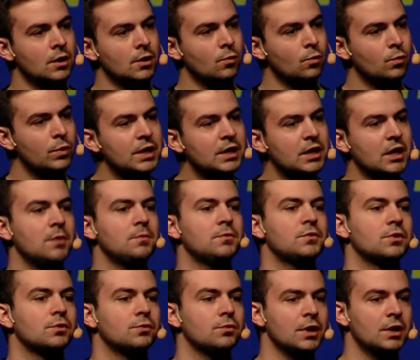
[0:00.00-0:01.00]
We came
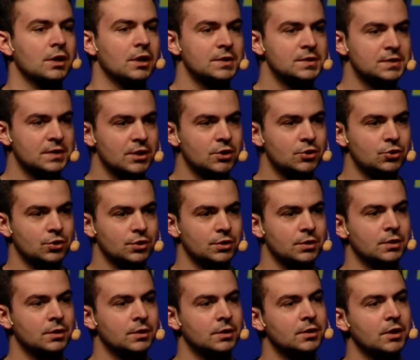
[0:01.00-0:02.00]
to the
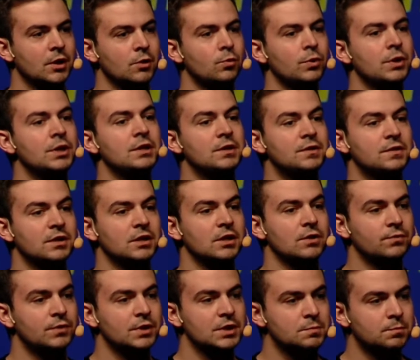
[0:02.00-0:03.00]
realization that we need to
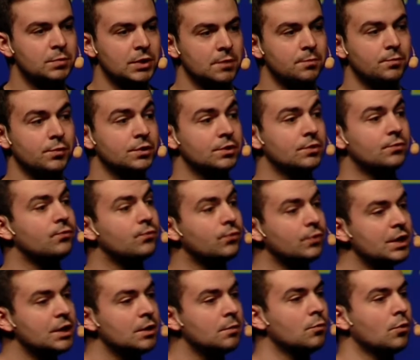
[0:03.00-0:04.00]
give these people the
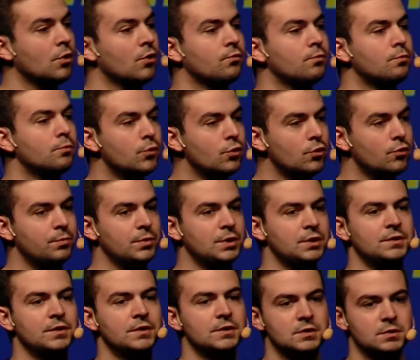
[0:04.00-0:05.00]
freedom of
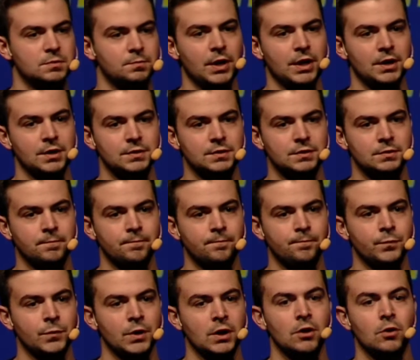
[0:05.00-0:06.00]
movement in space,
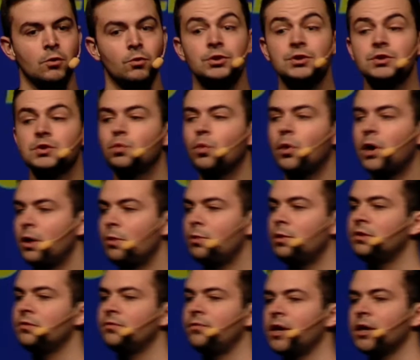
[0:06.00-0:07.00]
which is why
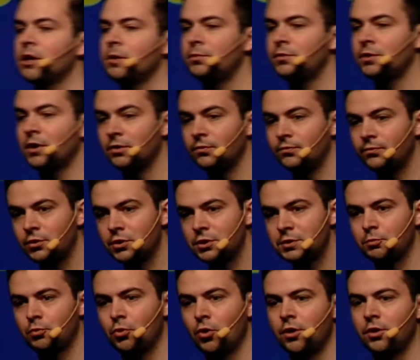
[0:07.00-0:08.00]
we developed our
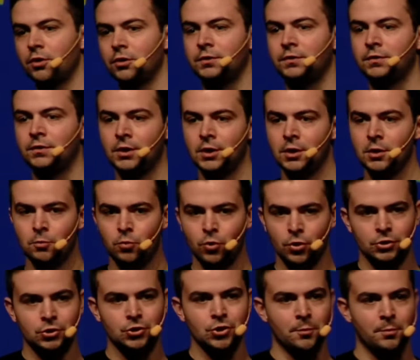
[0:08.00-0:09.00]
first product,
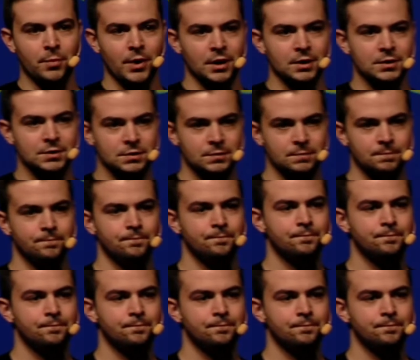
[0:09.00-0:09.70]
Porkchop X.